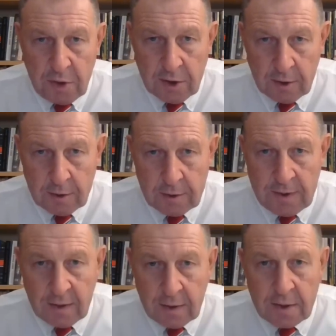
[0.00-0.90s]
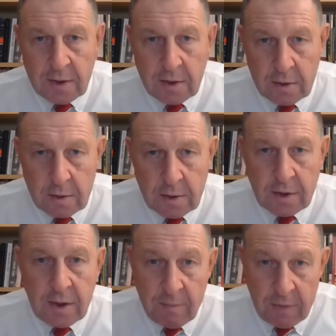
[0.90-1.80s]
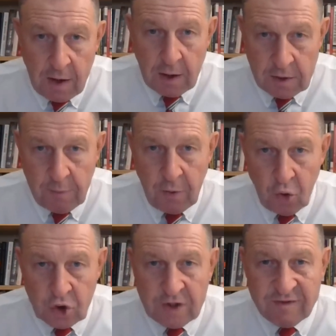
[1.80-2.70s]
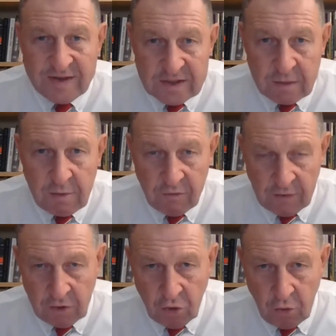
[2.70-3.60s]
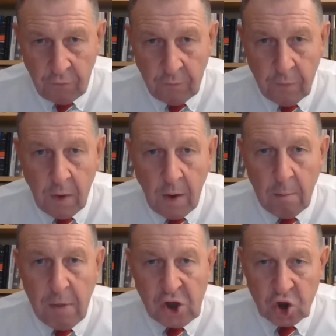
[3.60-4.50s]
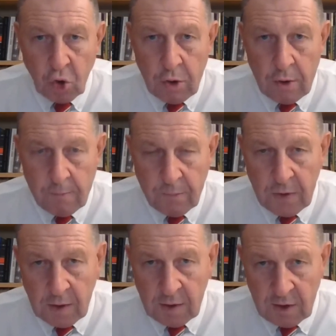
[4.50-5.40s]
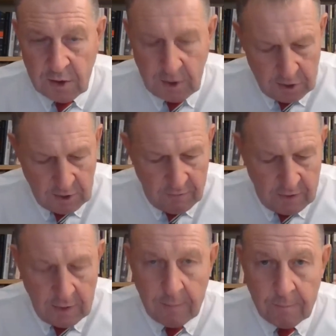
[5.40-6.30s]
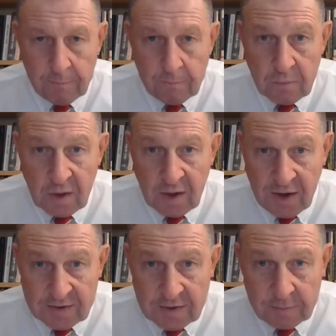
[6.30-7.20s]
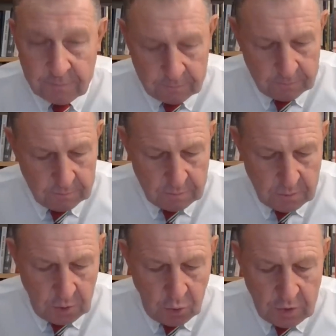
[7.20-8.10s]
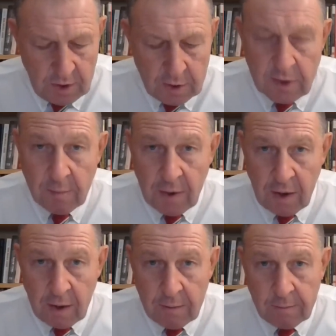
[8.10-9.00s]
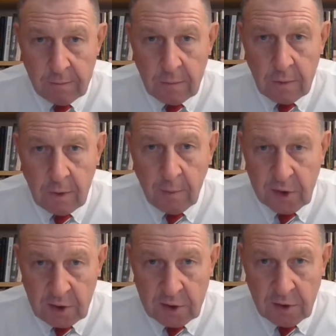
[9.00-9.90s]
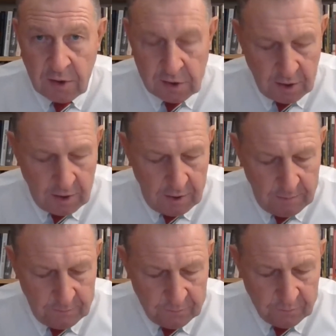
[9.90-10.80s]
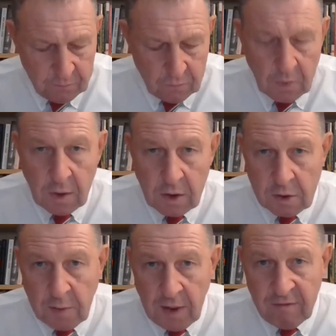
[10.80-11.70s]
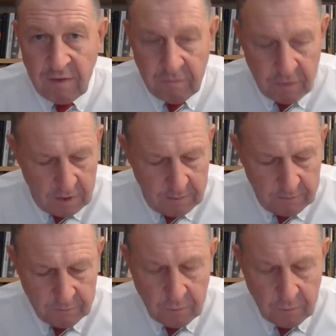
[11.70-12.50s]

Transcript: Second, as the next level of development, formation of a common front of victims of aggression against countries of the aggression axis, i.e., Russia, Iran, North Korea, Belarus.